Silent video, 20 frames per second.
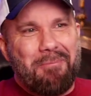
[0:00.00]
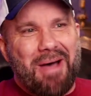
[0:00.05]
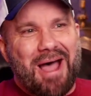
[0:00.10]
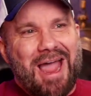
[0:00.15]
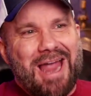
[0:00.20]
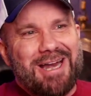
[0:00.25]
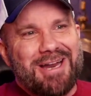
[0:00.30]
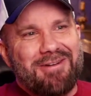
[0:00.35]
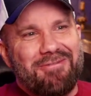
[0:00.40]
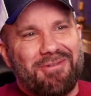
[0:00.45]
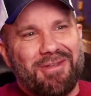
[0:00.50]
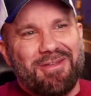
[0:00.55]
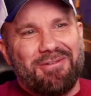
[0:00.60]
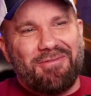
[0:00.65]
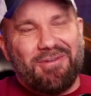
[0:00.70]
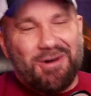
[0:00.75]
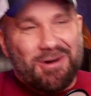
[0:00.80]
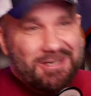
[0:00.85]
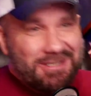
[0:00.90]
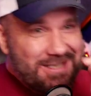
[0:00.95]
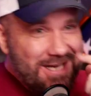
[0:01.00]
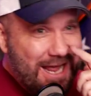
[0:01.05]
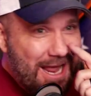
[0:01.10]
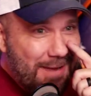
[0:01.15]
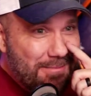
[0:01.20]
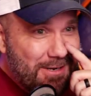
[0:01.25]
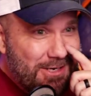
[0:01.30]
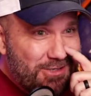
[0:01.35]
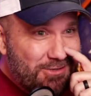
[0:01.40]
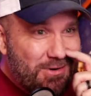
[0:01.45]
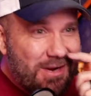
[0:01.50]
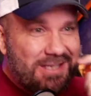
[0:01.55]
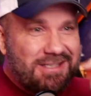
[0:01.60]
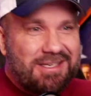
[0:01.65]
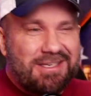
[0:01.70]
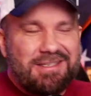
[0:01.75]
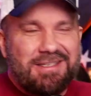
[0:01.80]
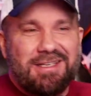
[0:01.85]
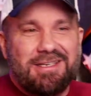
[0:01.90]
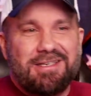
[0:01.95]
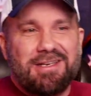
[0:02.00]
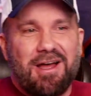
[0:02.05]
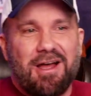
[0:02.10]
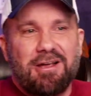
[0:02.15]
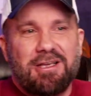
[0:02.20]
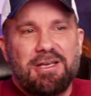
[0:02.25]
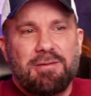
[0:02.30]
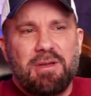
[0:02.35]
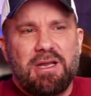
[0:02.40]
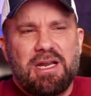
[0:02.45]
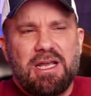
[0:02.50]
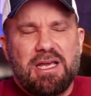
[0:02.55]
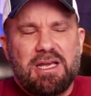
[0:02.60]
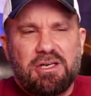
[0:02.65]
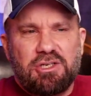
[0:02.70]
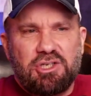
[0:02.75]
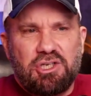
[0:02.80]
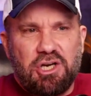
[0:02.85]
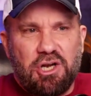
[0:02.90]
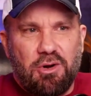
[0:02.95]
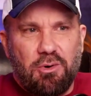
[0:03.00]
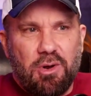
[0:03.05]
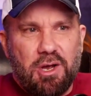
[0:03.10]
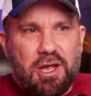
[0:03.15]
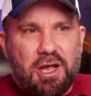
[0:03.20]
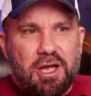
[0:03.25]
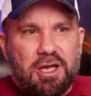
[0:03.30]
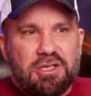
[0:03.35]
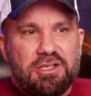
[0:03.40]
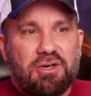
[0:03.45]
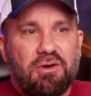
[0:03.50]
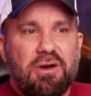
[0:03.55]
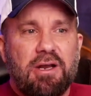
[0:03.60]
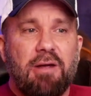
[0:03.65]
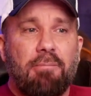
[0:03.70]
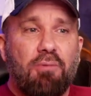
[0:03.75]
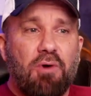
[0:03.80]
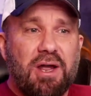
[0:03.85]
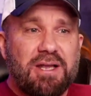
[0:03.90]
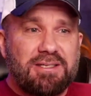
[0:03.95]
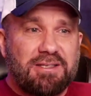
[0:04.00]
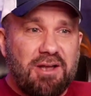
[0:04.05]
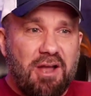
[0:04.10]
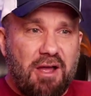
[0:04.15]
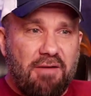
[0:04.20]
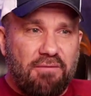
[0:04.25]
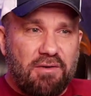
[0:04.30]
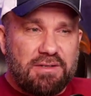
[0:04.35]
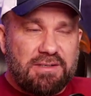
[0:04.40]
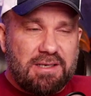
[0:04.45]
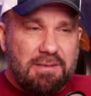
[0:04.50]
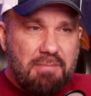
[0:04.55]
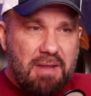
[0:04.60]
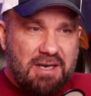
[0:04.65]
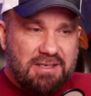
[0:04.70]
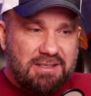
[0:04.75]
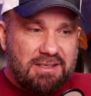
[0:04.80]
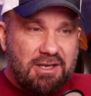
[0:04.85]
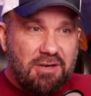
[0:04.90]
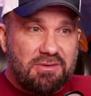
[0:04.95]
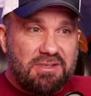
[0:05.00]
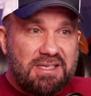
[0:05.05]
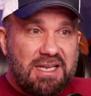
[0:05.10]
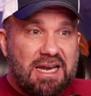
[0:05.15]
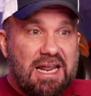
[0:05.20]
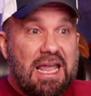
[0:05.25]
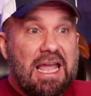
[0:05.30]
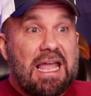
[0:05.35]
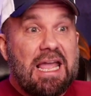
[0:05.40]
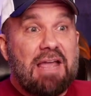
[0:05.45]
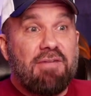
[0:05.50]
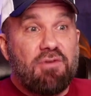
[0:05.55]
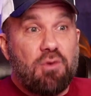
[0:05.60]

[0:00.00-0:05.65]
Biden, for the first time, addresses the document issue during a press conference in Mexico City.